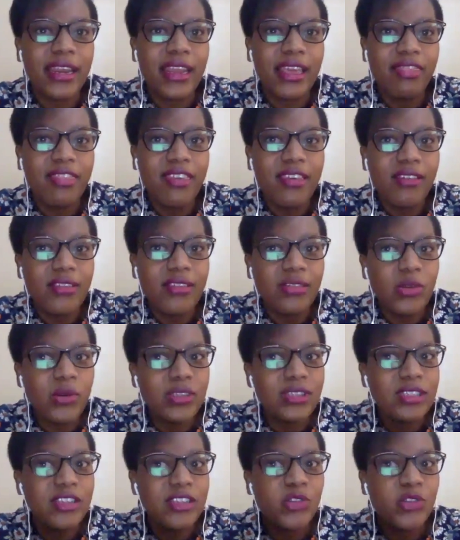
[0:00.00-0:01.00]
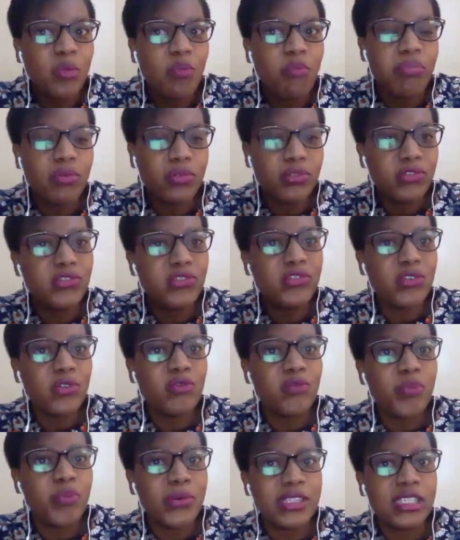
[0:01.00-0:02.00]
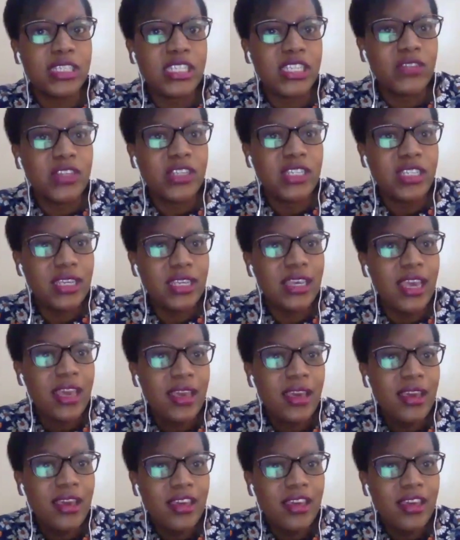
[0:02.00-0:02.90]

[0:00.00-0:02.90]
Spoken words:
And I think those little boosts of positivity